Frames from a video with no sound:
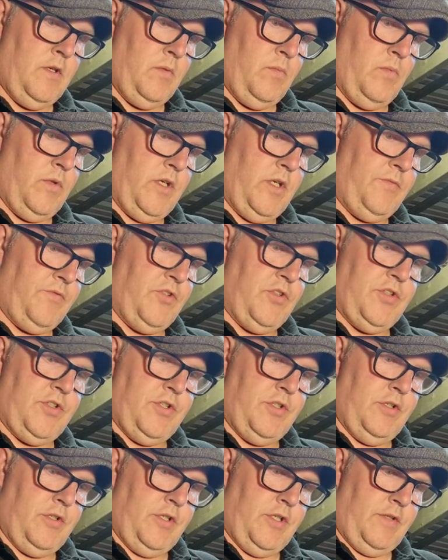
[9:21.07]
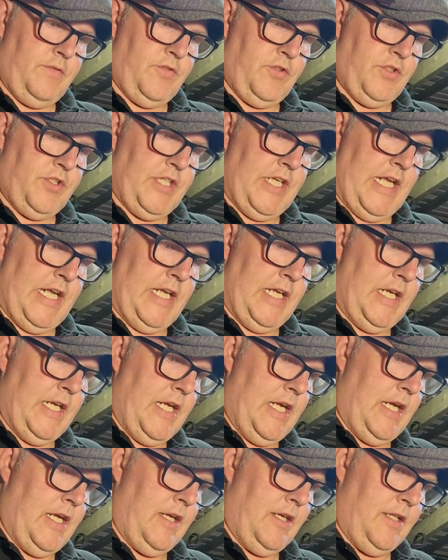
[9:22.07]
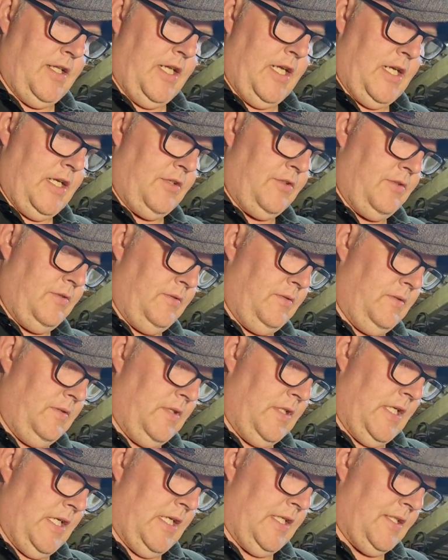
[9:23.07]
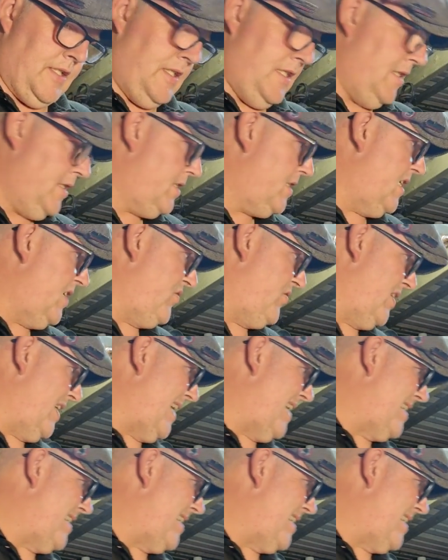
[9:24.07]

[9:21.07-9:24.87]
What I've just done, I've just taken it out of the actual acid, citric